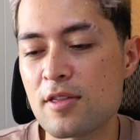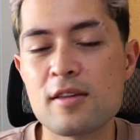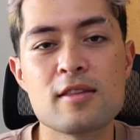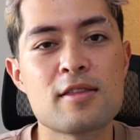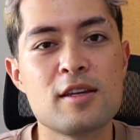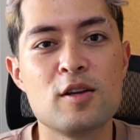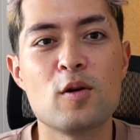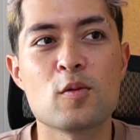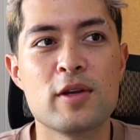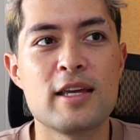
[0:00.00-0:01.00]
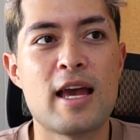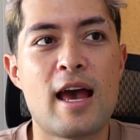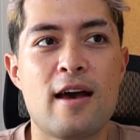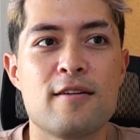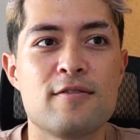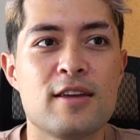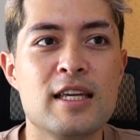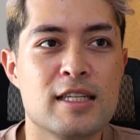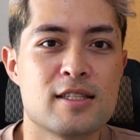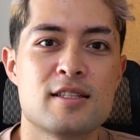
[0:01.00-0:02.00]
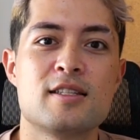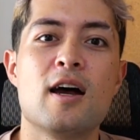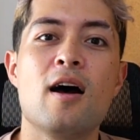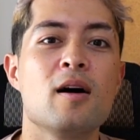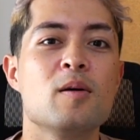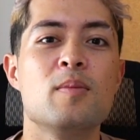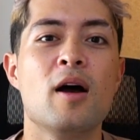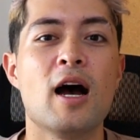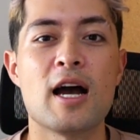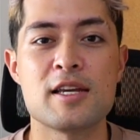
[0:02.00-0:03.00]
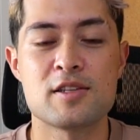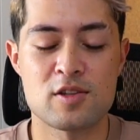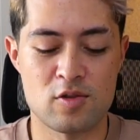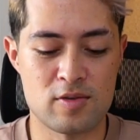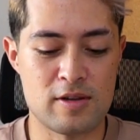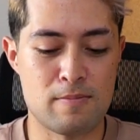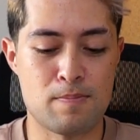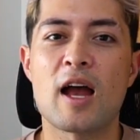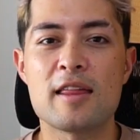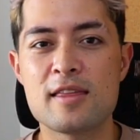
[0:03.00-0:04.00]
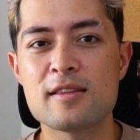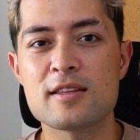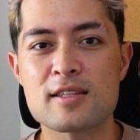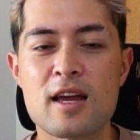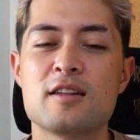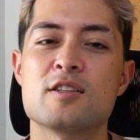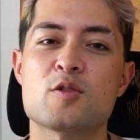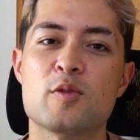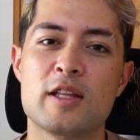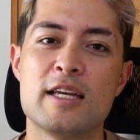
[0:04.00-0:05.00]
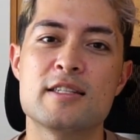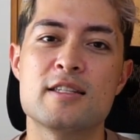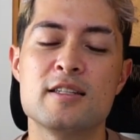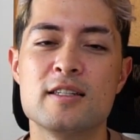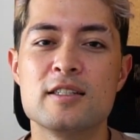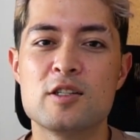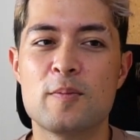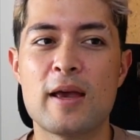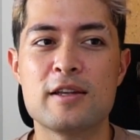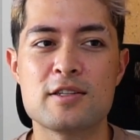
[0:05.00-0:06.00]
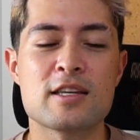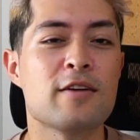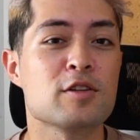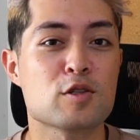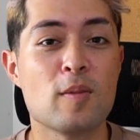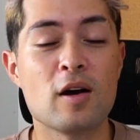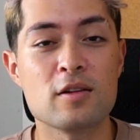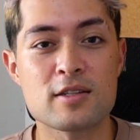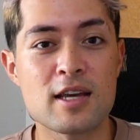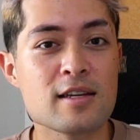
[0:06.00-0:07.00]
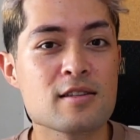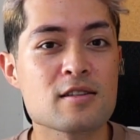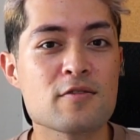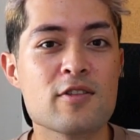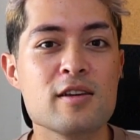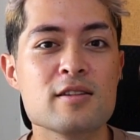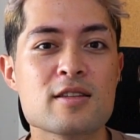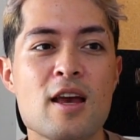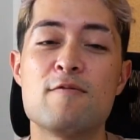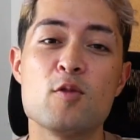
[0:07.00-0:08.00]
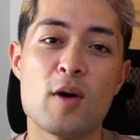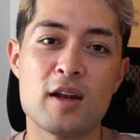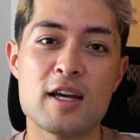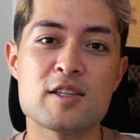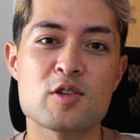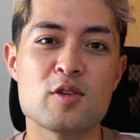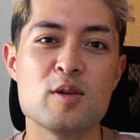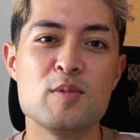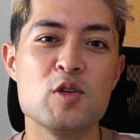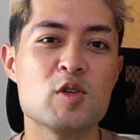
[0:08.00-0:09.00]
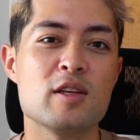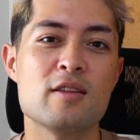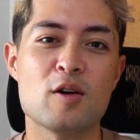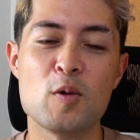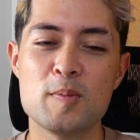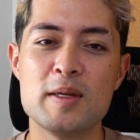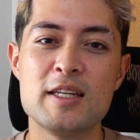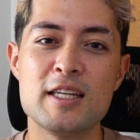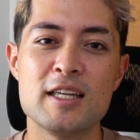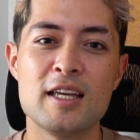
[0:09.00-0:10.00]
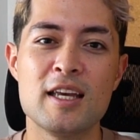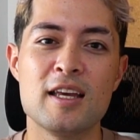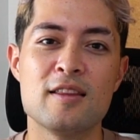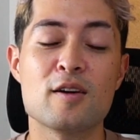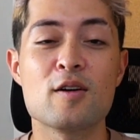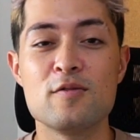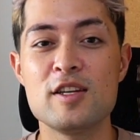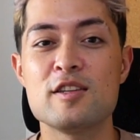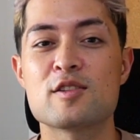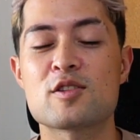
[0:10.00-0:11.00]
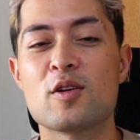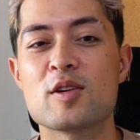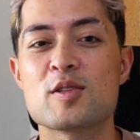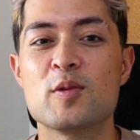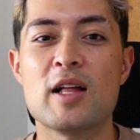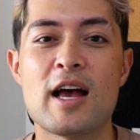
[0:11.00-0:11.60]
thing that they don't really have is tub ice cream. I think this kind of just relates to Japan just having smaller sizes of things. If you want ice cream, usually the convenience stores will